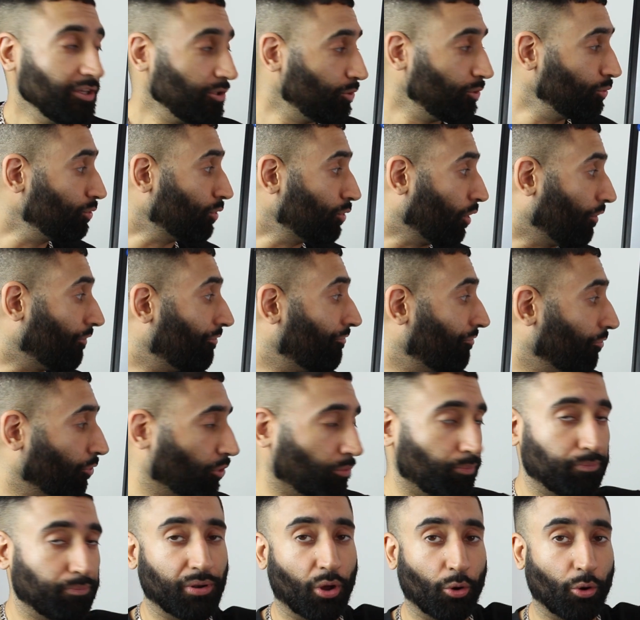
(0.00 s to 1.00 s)
You can go
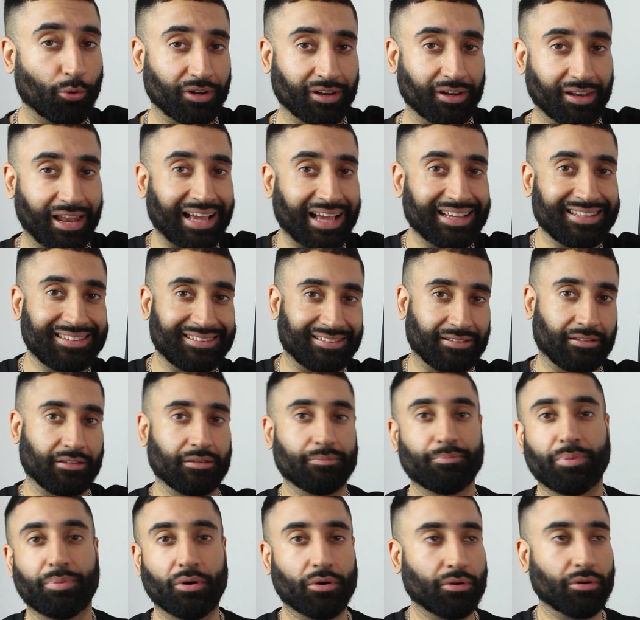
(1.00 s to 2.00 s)
full blown
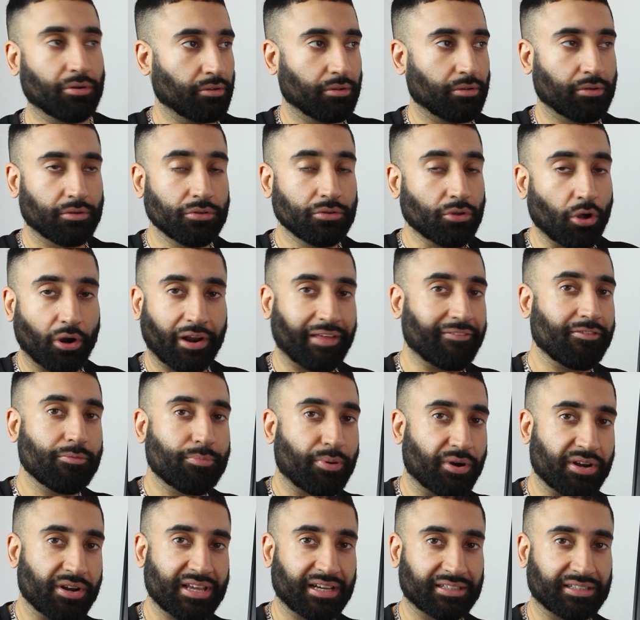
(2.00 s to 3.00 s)
enlightened, but not
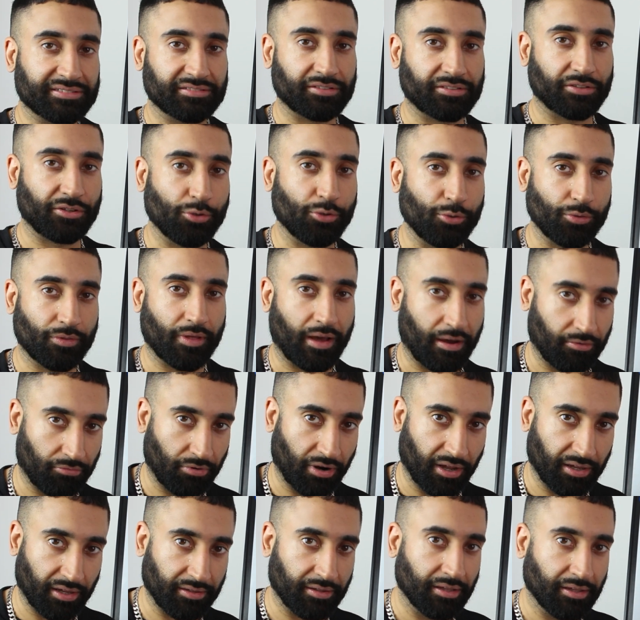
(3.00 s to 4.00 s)
everybody has to do that,
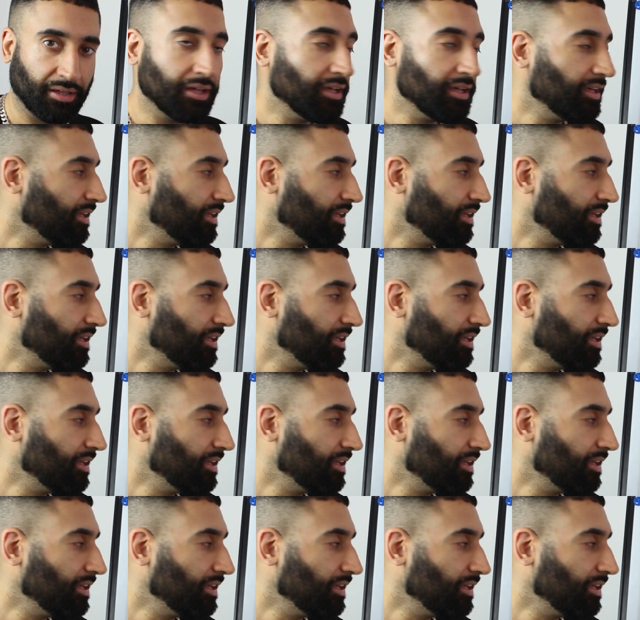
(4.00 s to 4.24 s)
right?